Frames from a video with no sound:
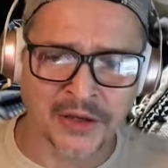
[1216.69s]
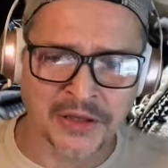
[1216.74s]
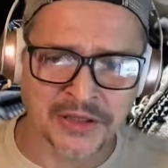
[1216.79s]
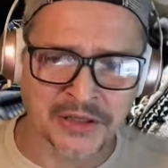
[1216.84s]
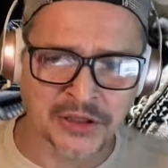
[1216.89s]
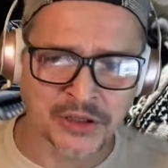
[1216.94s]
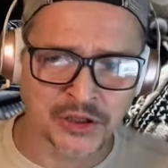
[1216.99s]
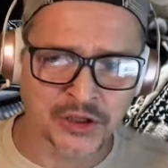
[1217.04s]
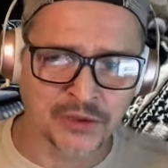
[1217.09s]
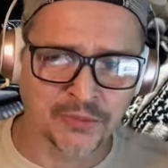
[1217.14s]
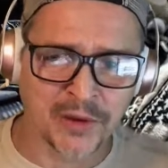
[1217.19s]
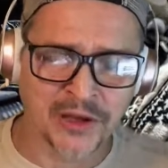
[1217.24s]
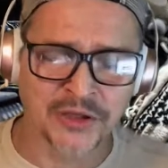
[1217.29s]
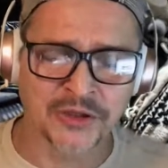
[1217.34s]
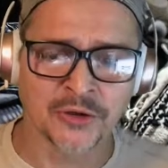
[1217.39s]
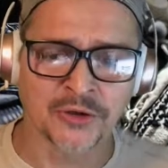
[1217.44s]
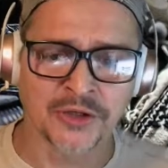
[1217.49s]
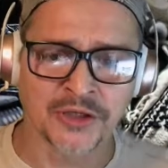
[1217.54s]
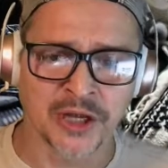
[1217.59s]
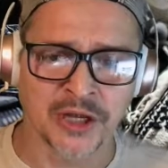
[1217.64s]
This just
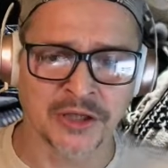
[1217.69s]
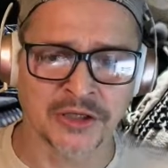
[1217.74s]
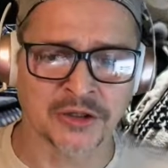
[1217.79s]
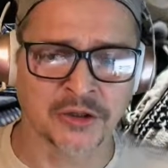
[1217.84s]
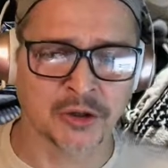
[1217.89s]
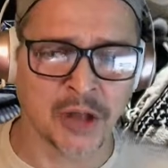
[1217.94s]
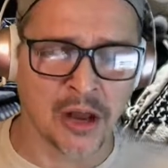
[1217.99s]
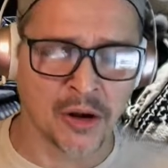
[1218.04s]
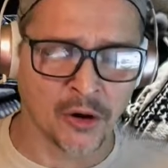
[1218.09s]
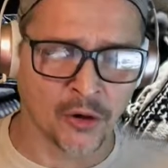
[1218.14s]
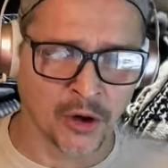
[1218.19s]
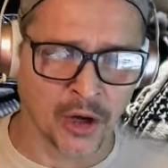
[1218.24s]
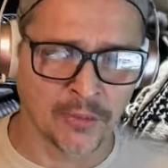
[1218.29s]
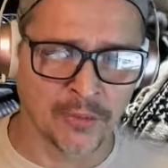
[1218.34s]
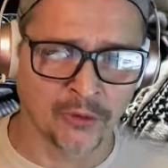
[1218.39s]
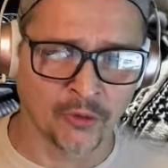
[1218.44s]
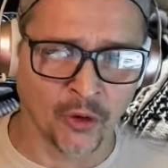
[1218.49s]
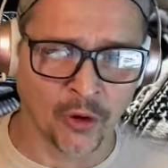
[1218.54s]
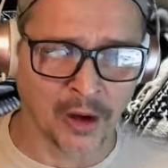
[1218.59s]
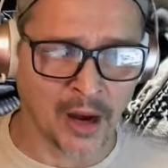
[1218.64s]
makes no sense. Now, don't get
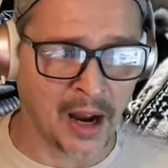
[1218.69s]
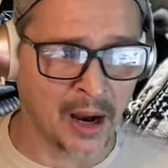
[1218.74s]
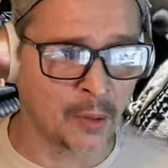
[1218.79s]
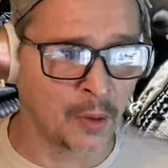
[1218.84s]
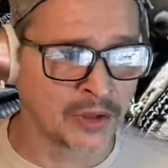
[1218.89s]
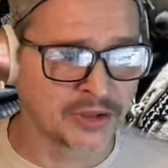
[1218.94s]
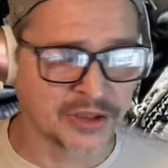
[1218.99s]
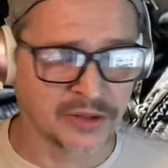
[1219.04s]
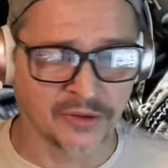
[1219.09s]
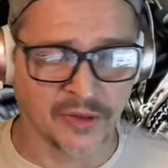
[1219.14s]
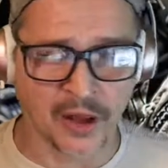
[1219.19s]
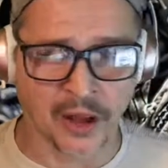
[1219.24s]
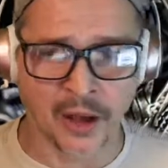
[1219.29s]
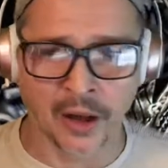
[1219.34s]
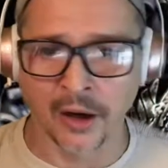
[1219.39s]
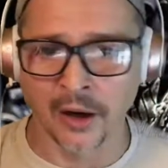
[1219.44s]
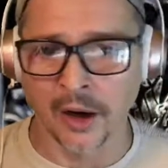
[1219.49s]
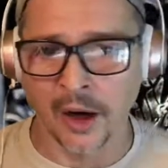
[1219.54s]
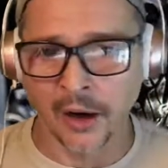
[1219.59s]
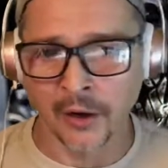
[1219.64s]
me wrong. I wasn't there.